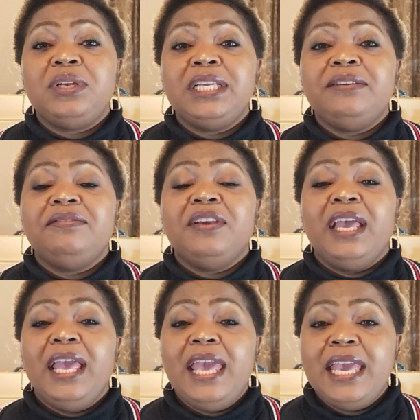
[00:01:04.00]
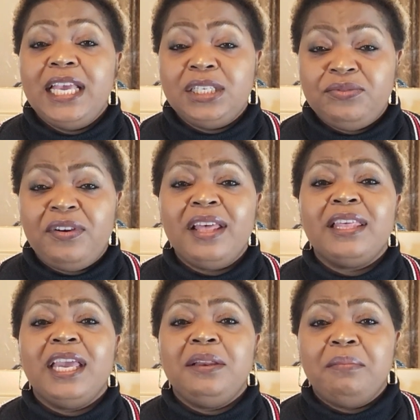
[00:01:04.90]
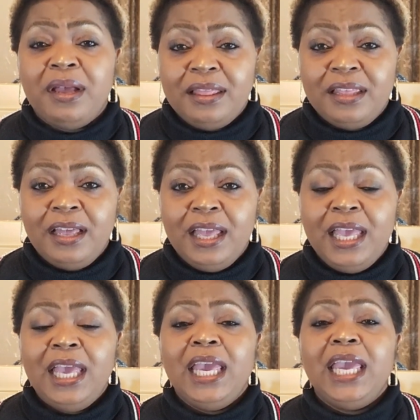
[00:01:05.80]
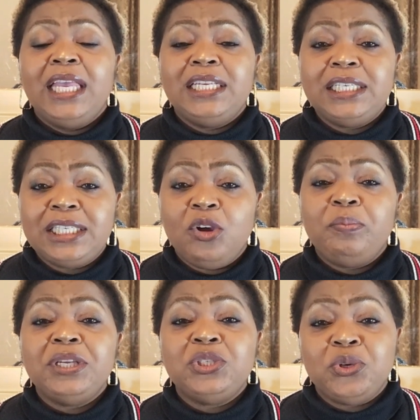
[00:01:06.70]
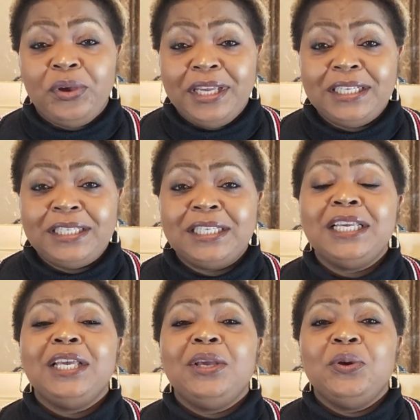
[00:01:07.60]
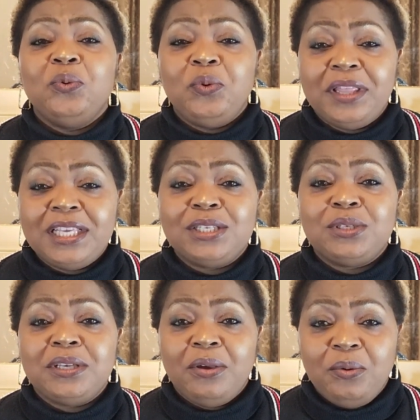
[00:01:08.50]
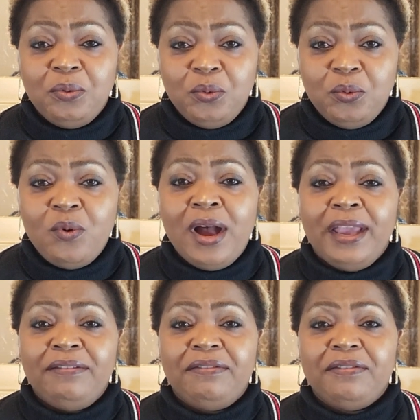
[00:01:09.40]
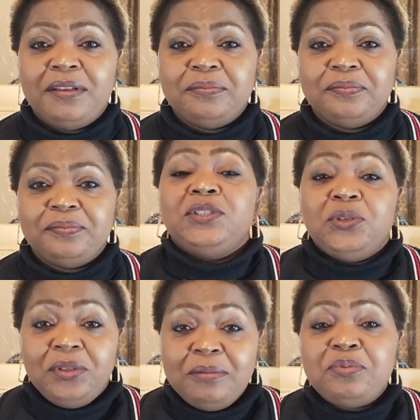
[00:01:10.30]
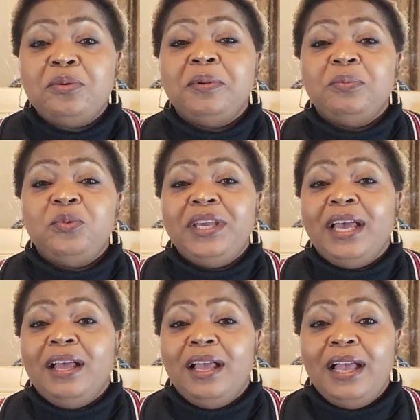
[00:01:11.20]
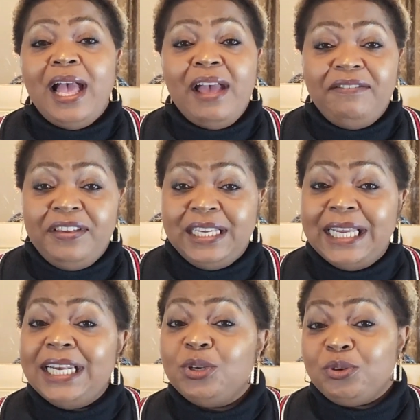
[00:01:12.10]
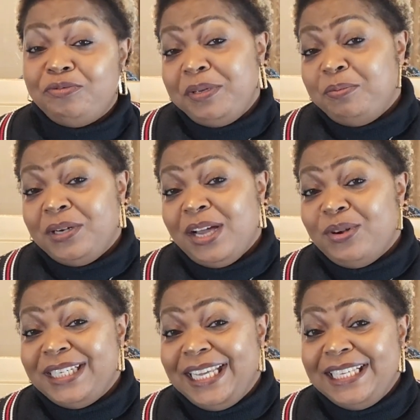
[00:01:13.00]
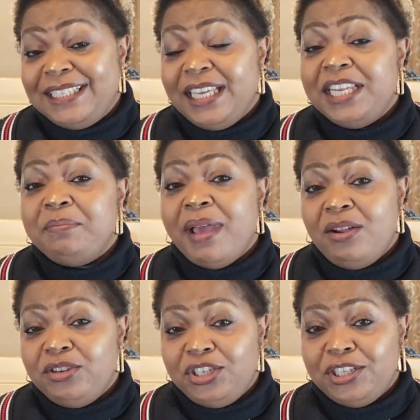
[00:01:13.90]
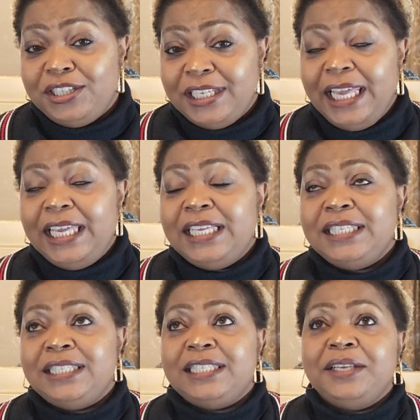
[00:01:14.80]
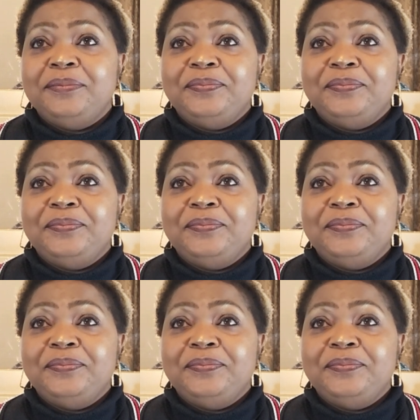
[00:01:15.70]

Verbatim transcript: leave his father and mother, and he shall be joined with his wife. So, the problem we are having a lot of people nowadays in marriages is